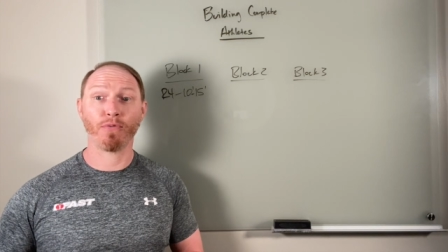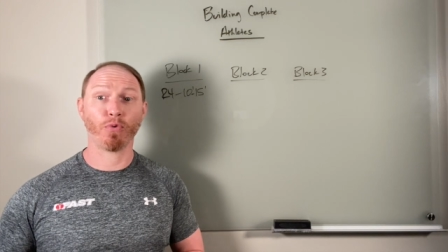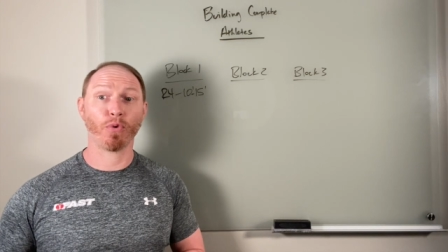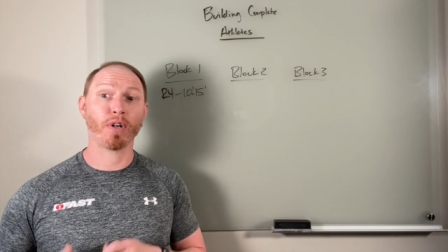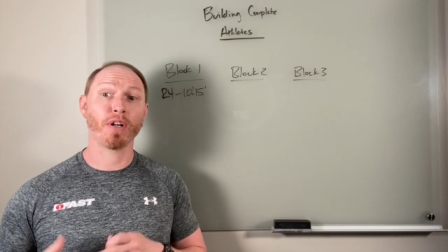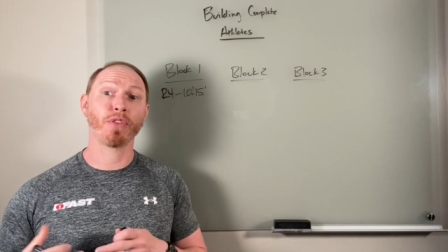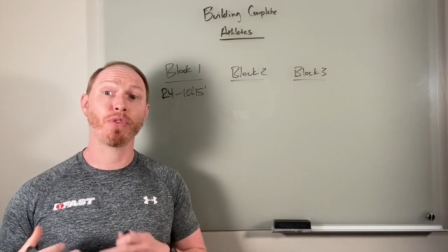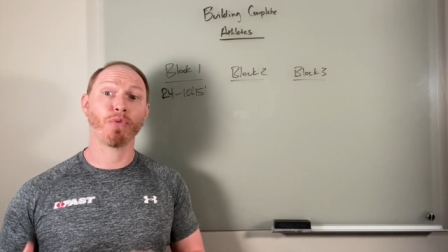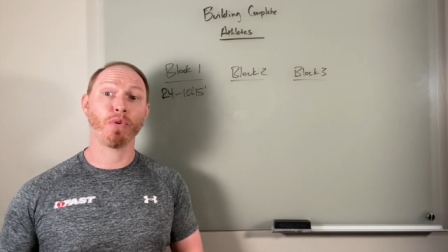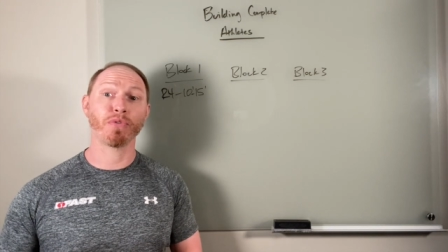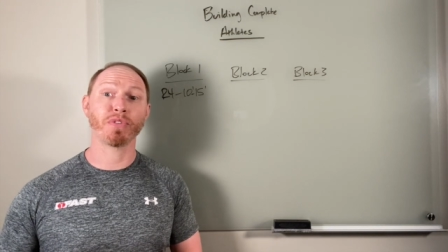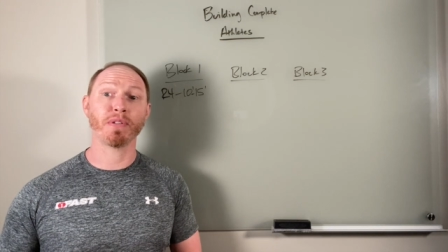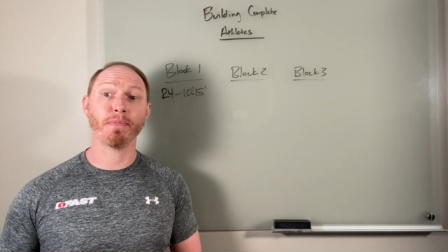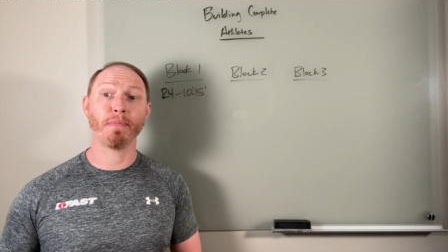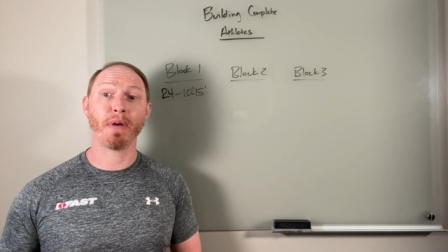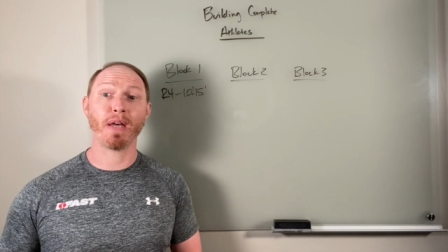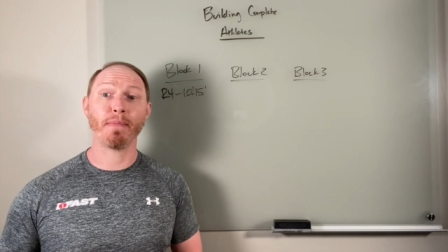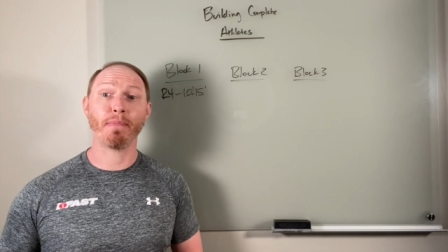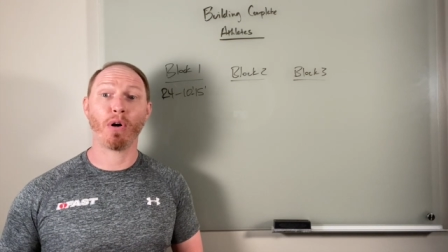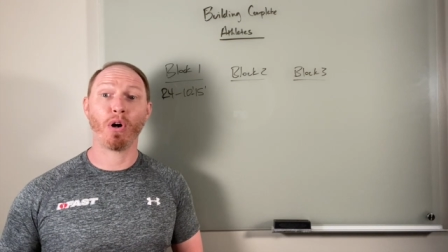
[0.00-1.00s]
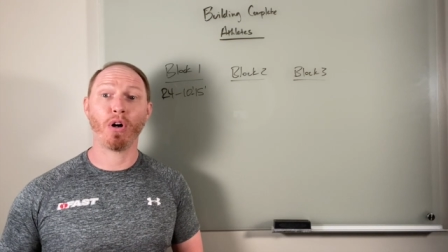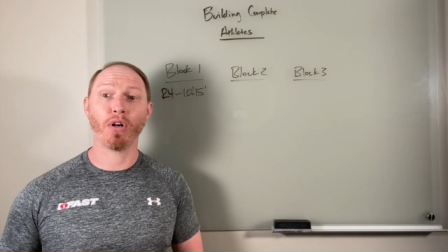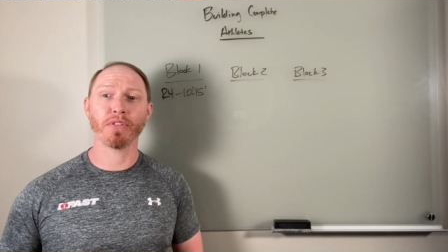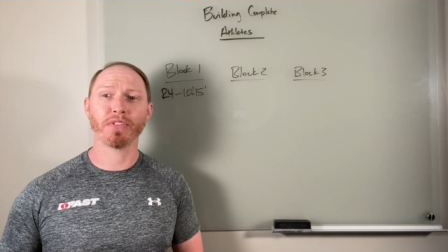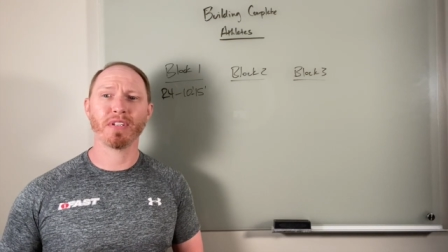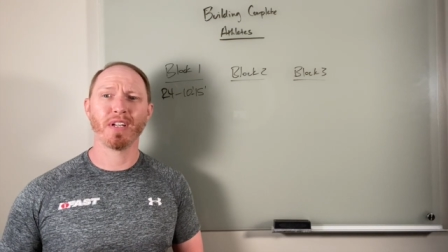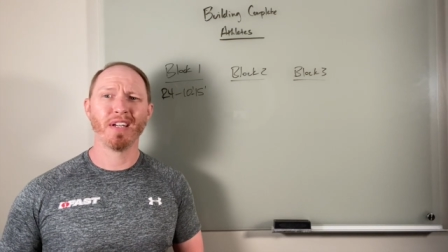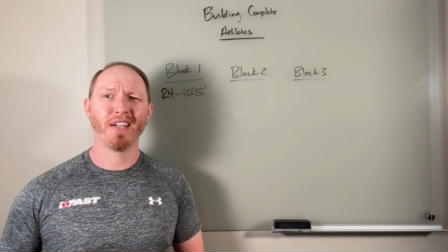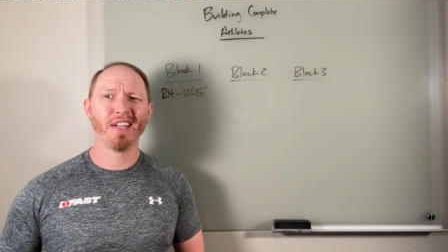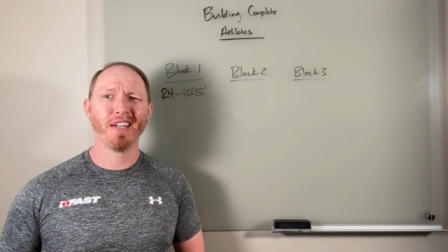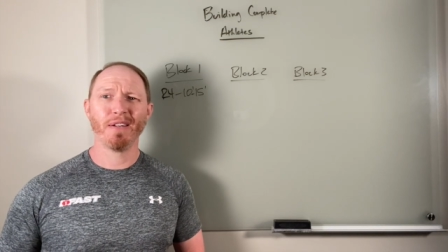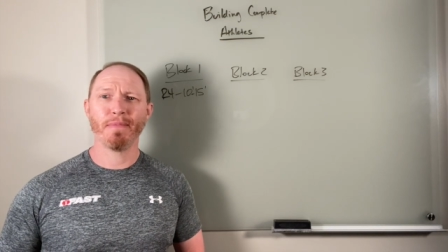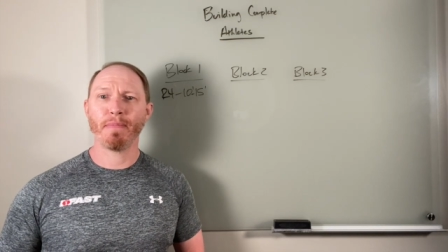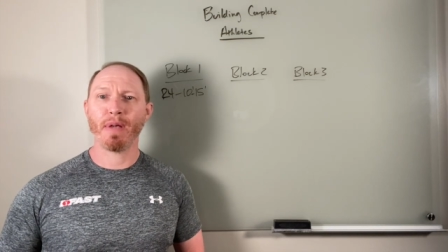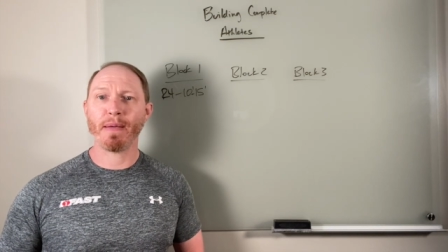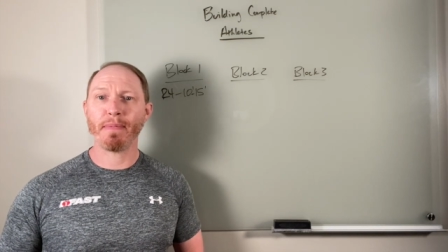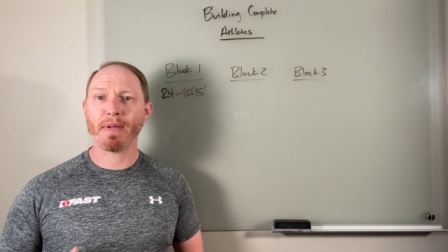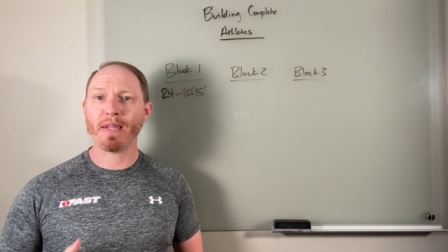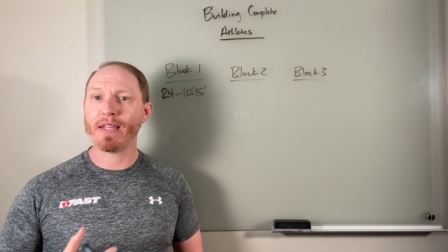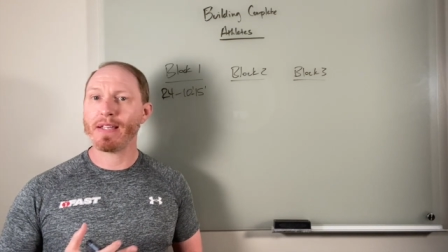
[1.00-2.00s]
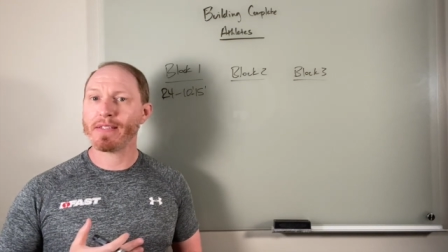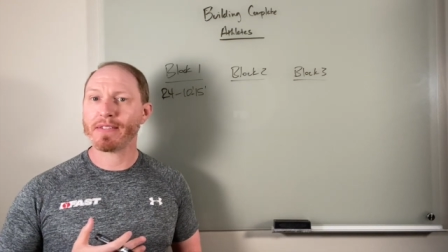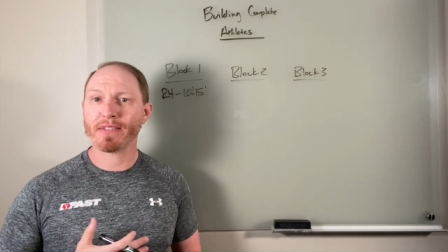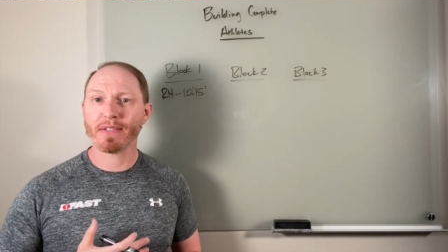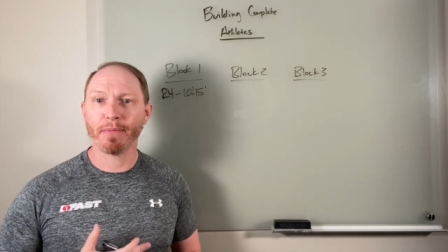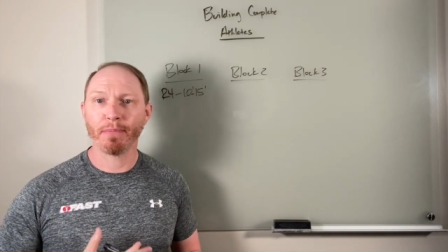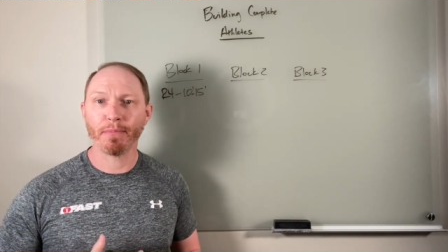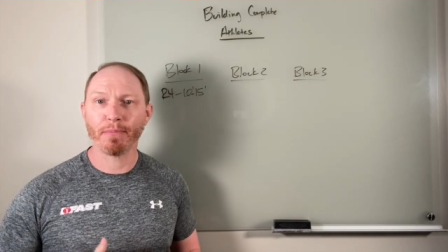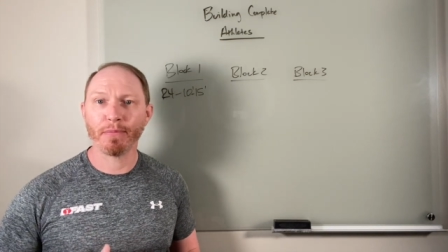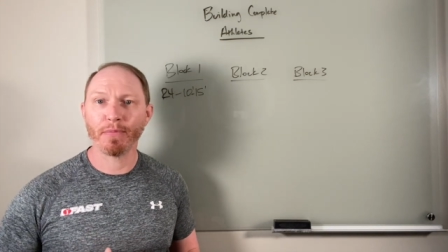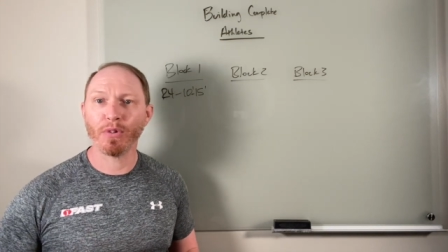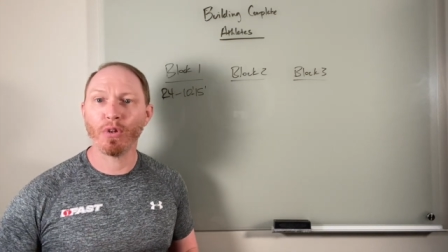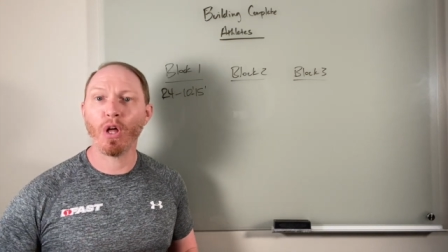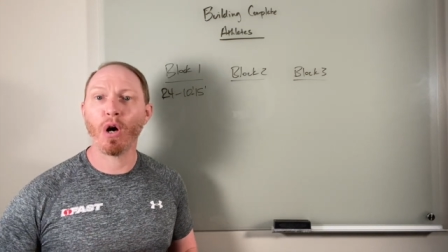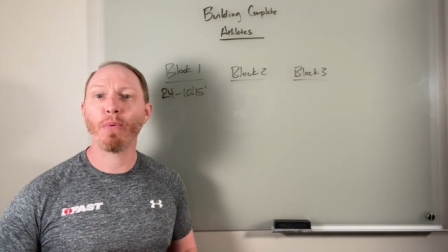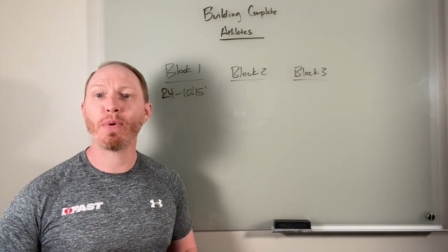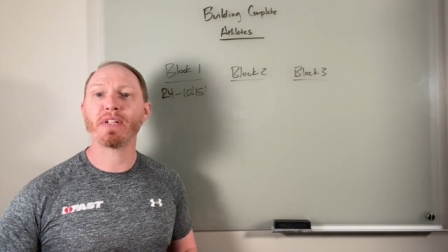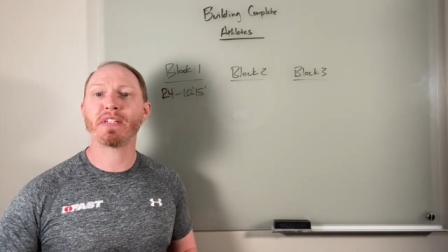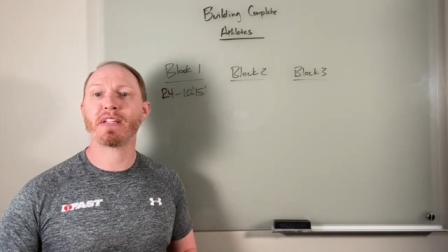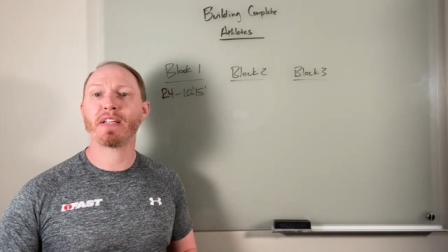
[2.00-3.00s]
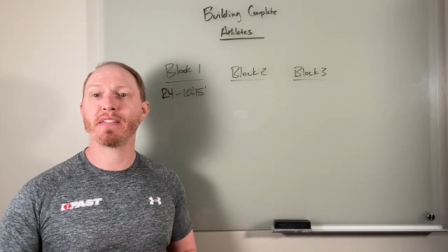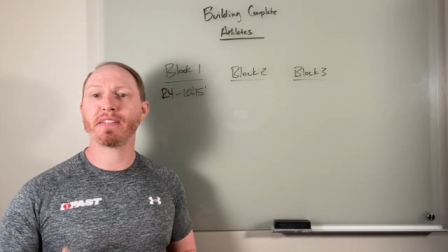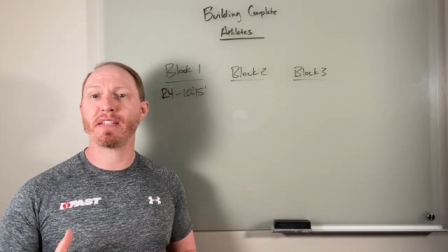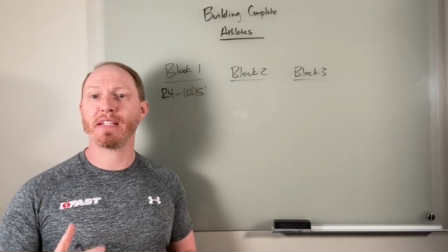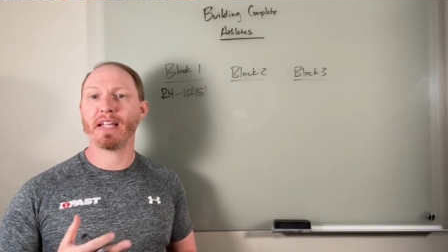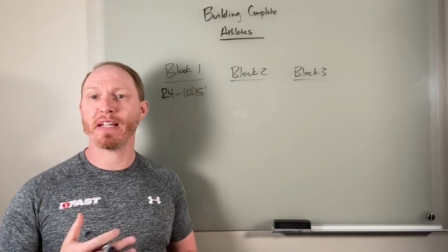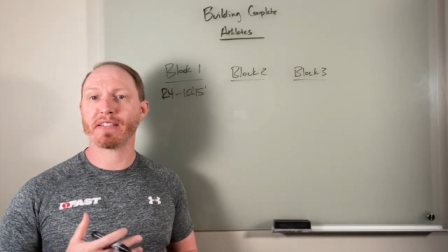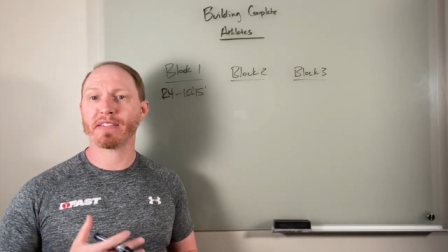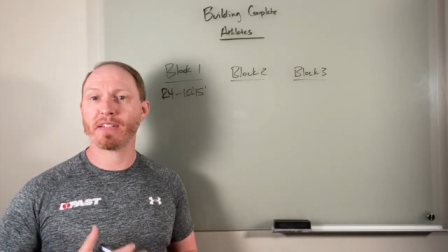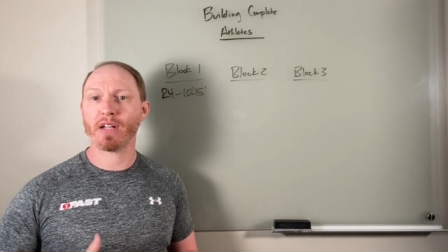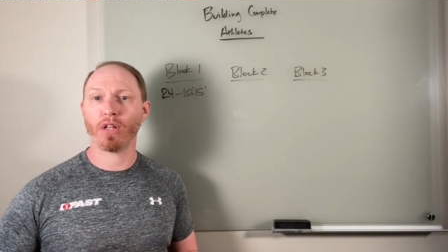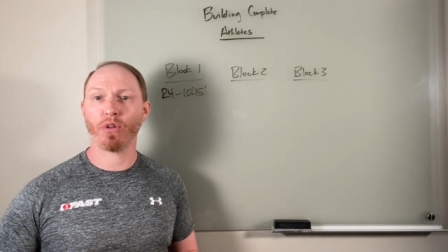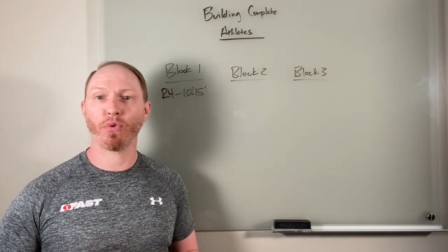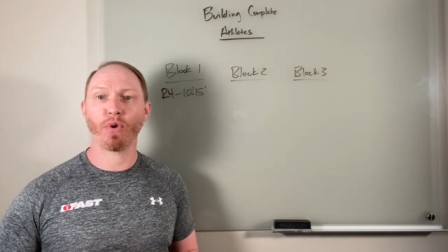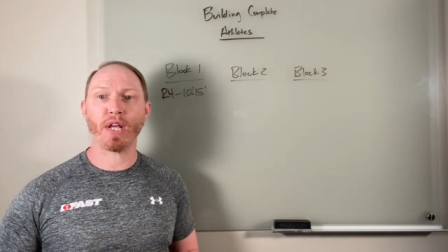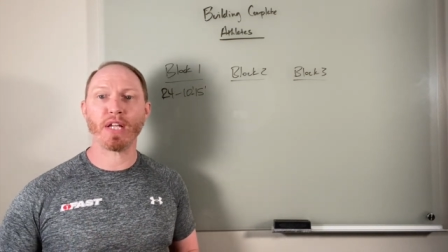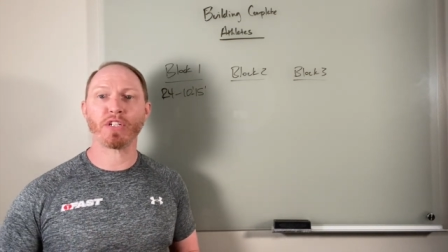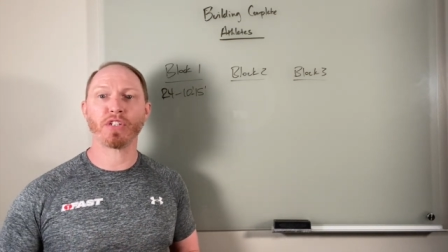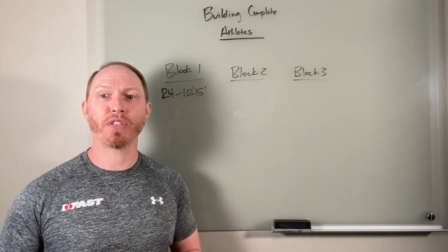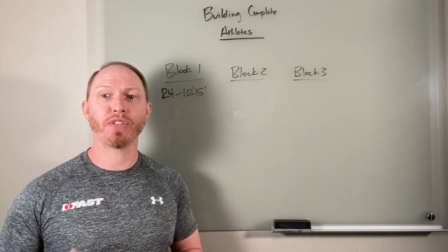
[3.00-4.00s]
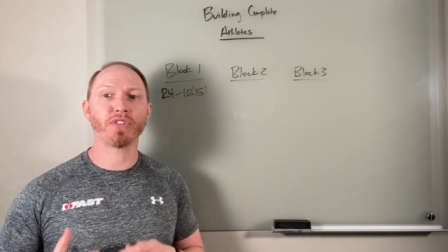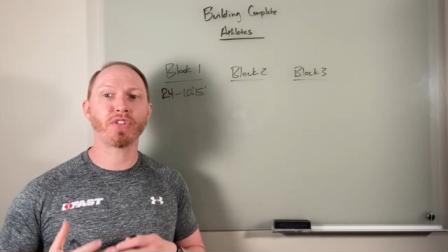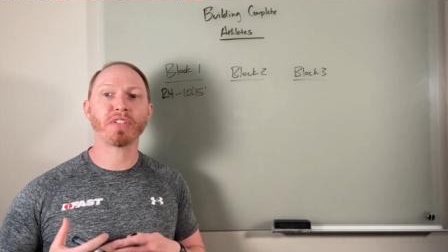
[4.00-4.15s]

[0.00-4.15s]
We're going to throw some med balls, maybe some low-intensity accelerations,